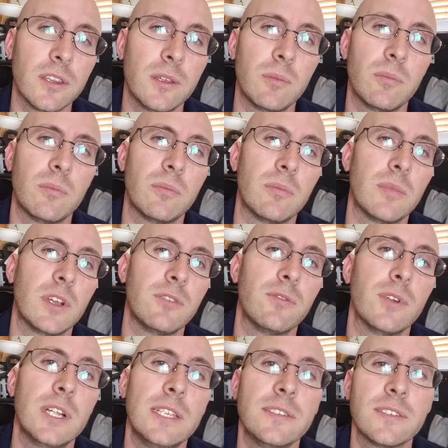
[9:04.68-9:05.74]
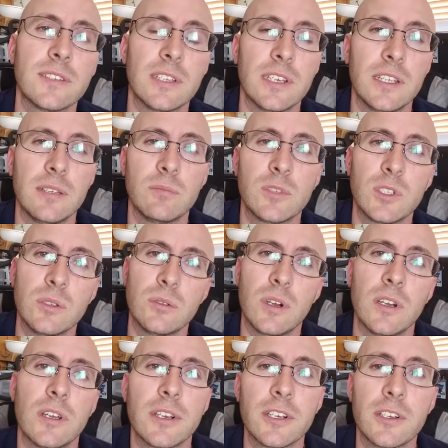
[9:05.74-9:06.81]
them my friends, and I am so
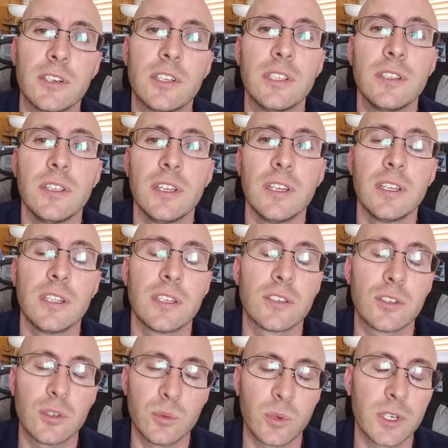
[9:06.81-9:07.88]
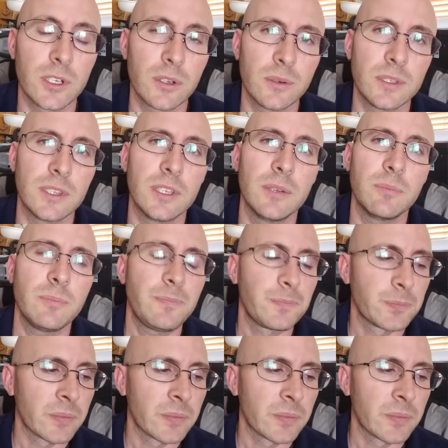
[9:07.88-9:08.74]
honored to work with them.